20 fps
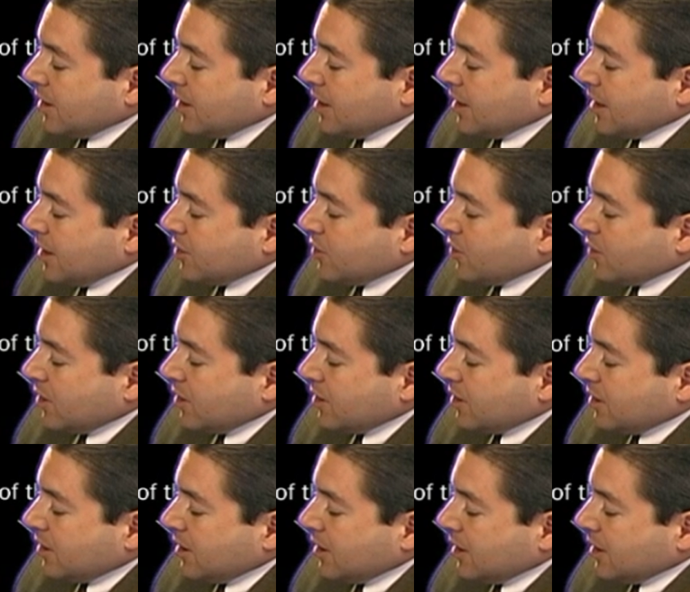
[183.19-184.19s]
as you can
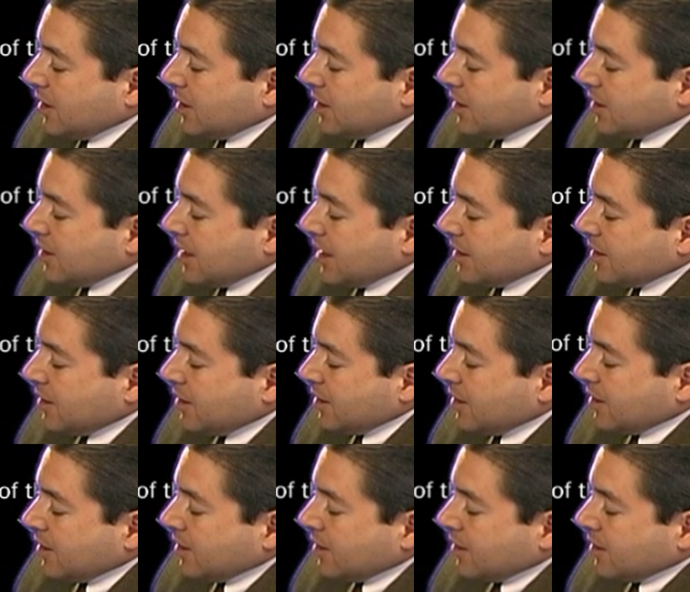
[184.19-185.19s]
see, is that
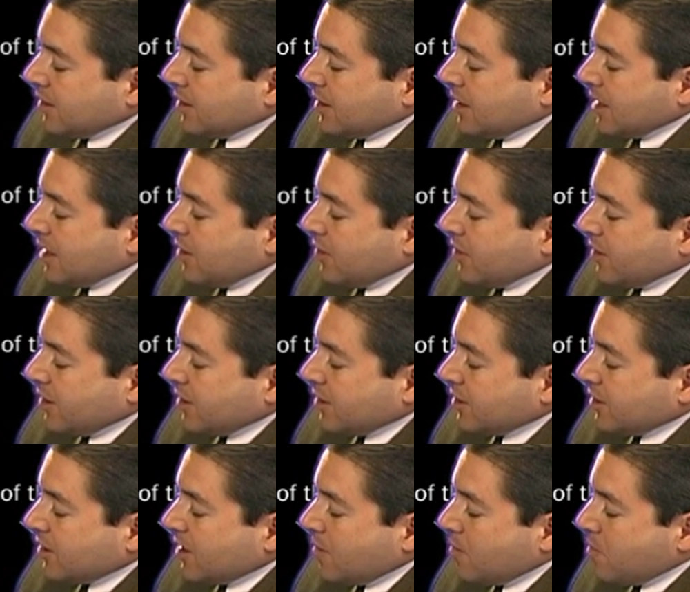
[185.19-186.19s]
there
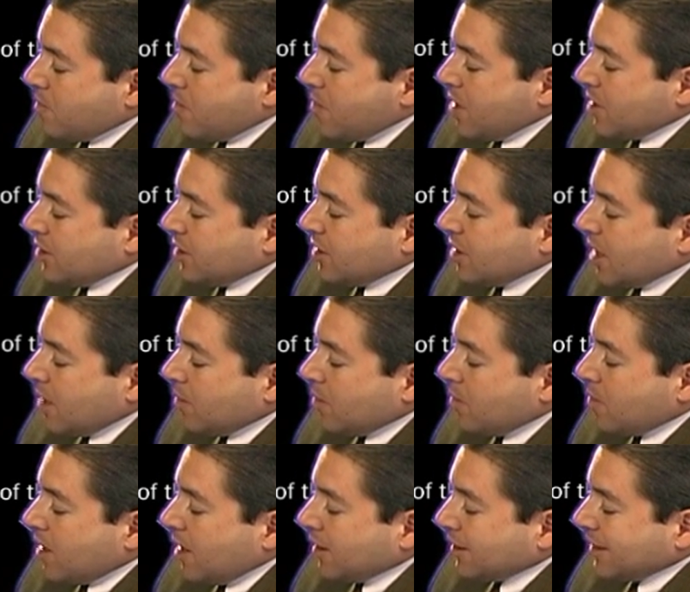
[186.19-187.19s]
is some double
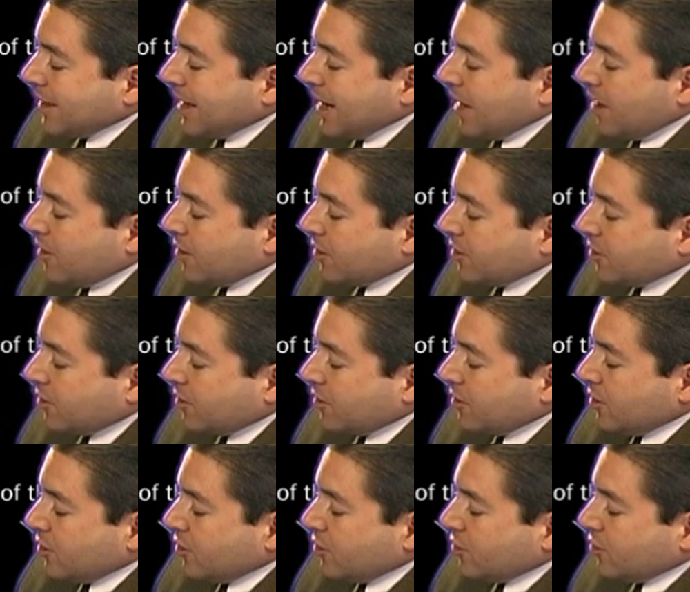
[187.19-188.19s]
bond character
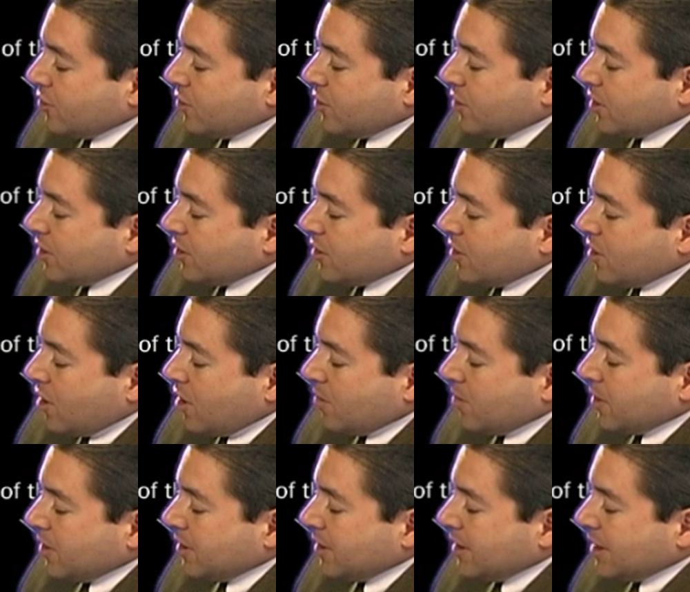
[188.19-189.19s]
to this
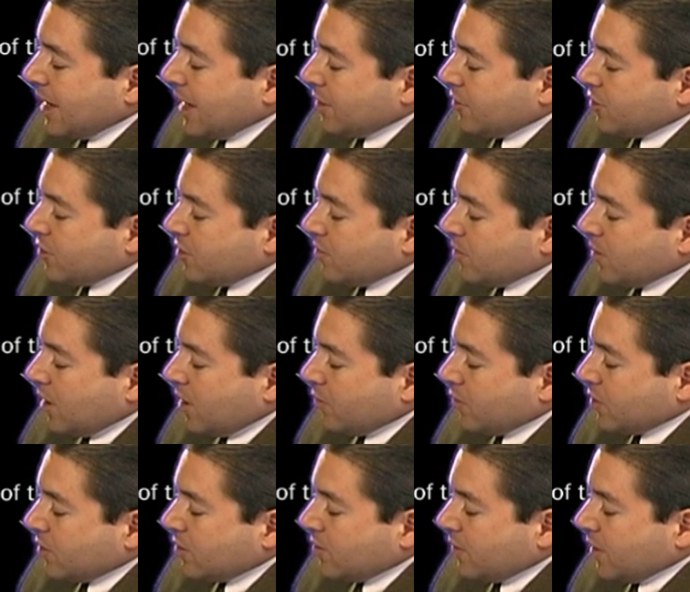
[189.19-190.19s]
carbon-nitrogen bond,
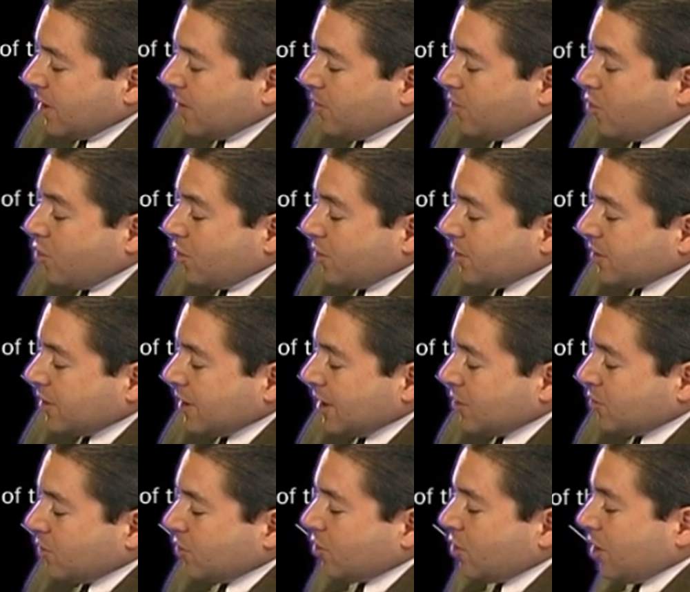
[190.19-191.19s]
which is very important,
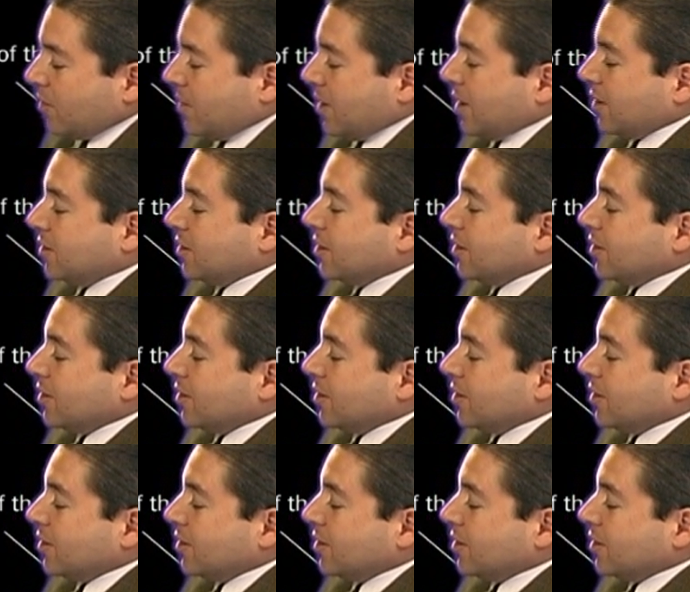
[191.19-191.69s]
as we'll talk about